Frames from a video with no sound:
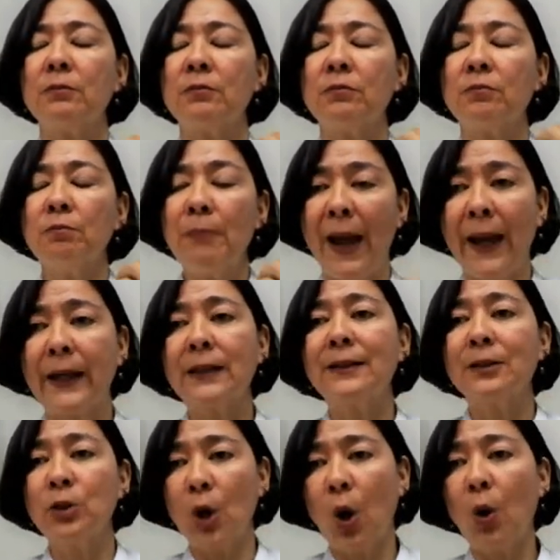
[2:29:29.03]
make the
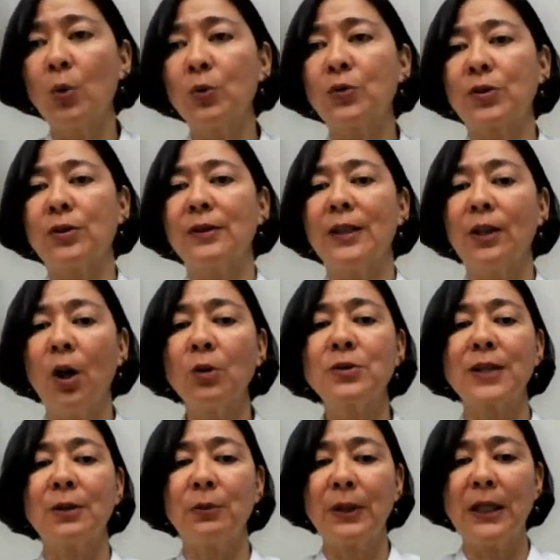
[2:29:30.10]
notes. The notes
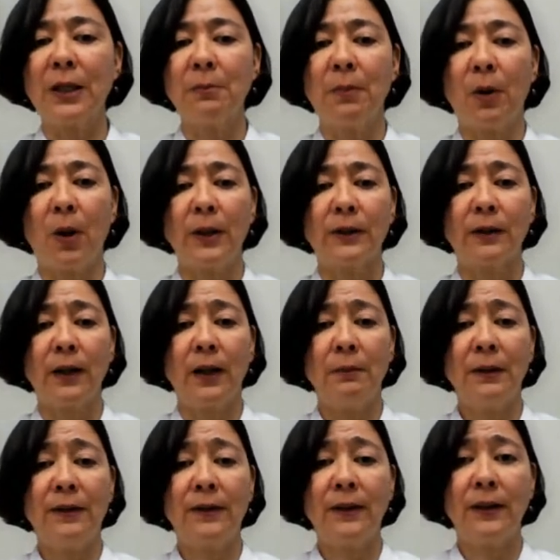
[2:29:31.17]
are really important. Let me
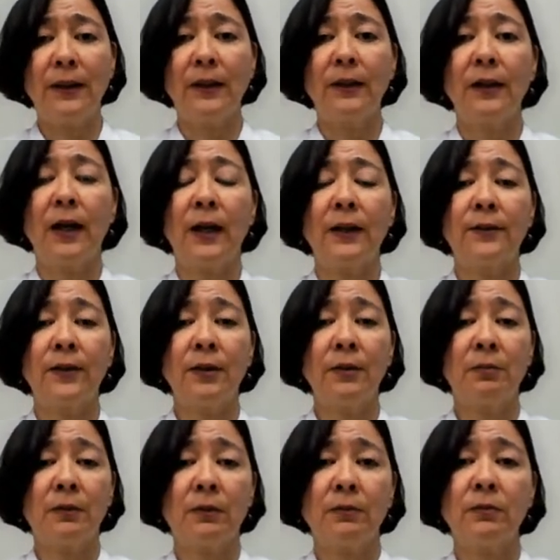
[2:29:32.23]
see. I see
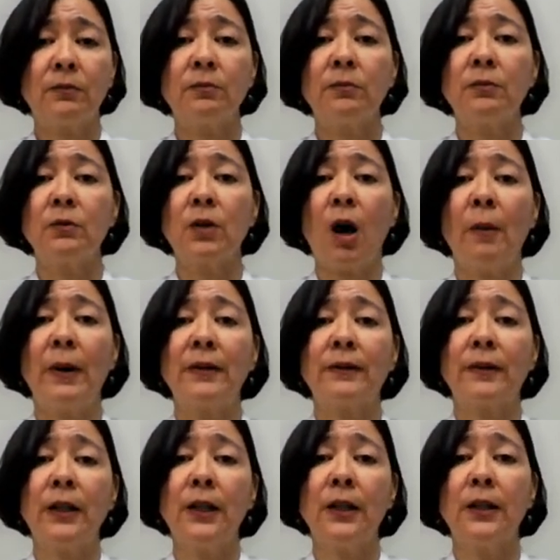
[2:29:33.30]
comments
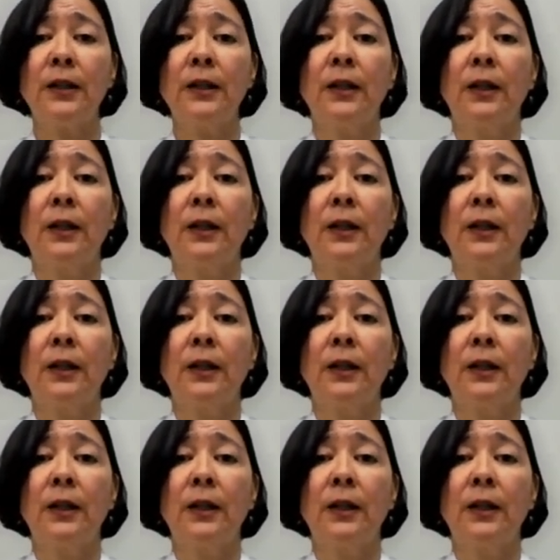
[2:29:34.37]
here.